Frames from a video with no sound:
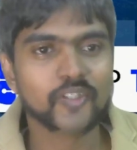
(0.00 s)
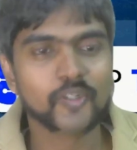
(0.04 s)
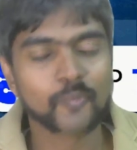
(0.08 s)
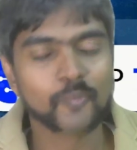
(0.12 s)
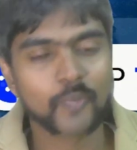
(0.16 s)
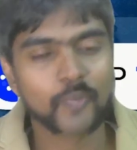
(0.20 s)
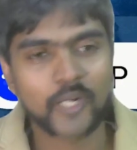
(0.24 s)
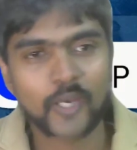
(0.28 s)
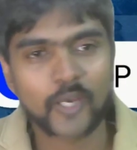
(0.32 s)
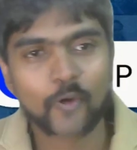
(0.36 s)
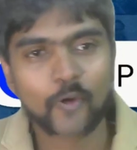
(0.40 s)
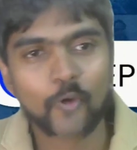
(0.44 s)

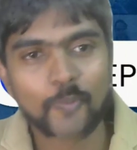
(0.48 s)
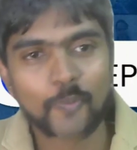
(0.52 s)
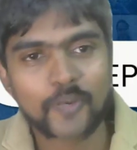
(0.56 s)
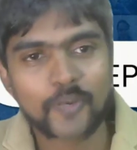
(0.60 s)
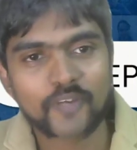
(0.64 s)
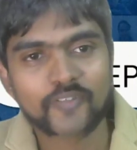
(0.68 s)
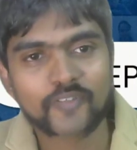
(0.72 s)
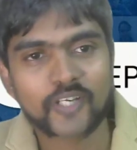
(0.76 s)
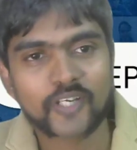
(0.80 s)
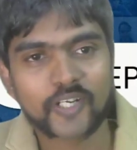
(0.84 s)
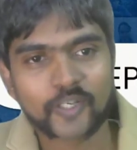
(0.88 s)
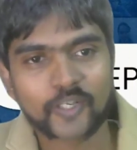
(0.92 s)
But I hope
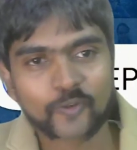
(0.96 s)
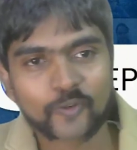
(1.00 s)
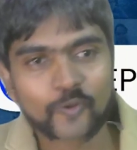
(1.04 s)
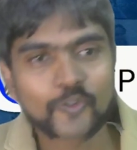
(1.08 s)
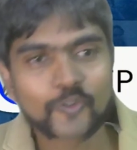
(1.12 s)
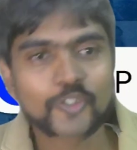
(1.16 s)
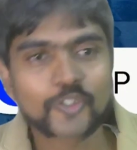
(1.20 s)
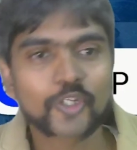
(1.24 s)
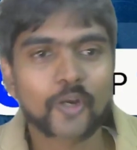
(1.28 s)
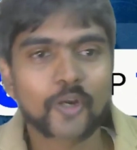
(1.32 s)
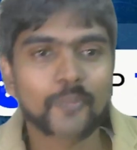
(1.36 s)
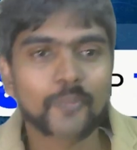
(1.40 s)
I've done a good
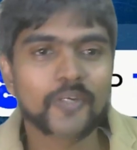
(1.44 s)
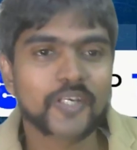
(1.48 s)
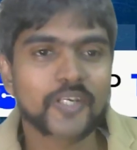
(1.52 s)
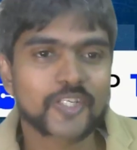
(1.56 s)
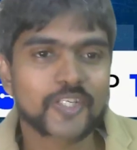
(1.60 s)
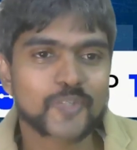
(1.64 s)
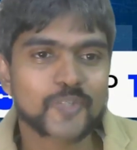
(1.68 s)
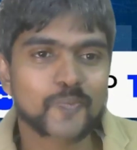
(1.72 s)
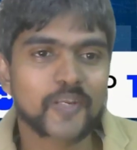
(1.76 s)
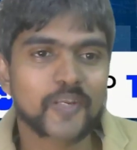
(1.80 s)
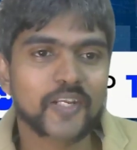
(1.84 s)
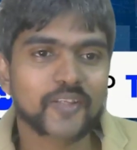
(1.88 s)
job in
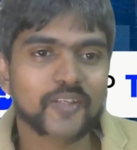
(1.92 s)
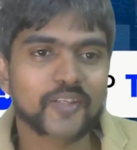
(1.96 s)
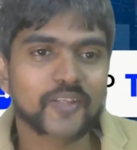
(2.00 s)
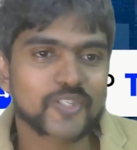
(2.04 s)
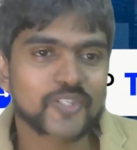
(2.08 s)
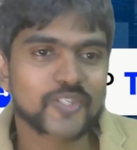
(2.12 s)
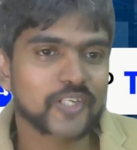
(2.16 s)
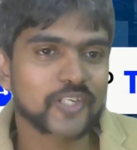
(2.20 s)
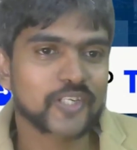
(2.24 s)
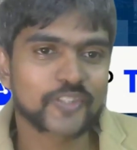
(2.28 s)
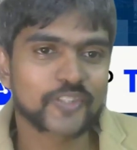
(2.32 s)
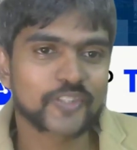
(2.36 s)
explaining the
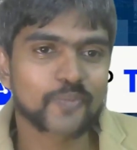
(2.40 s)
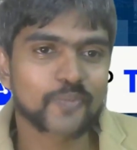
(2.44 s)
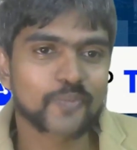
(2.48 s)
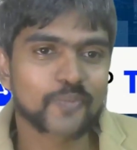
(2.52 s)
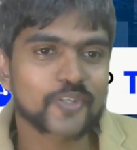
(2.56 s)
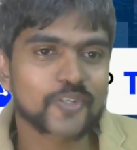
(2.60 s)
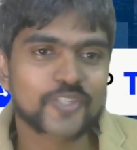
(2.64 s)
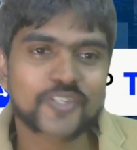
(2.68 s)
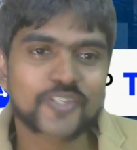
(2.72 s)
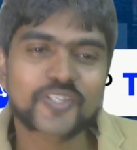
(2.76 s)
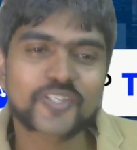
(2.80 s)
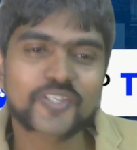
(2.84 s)
selection
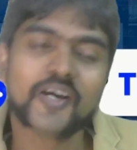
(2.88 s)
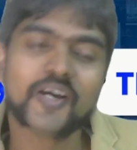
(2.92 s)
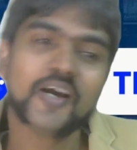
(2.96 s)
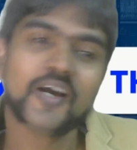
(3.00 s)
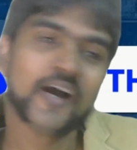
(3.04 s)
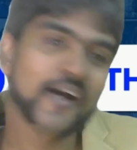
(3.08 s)
process.